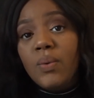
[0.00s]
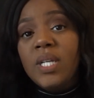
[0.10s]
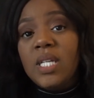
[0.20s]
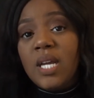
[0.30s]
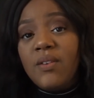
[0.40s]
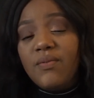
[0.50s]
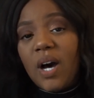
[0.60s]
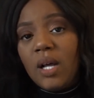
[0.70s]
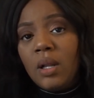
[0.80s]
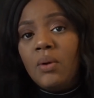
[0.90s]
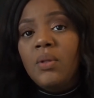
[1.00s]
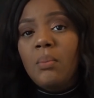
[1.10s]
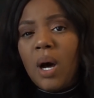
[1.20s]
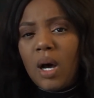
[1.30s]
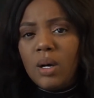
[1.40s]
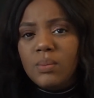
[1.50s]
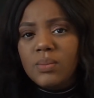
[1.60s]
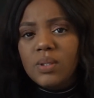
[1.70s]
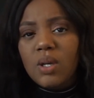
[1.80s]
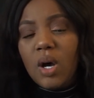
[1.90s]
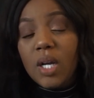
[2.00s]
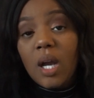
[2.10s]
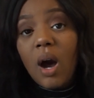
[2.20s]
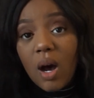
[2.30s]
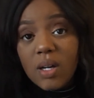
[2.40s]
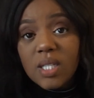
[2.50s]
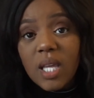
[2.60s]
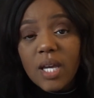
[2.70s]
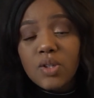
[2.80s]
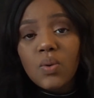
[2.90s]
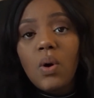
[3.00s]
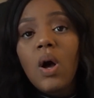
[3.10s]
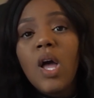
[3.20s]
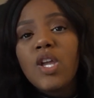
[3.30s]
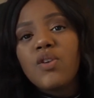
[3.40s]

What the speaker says: We did follow the Moms on Call schedule.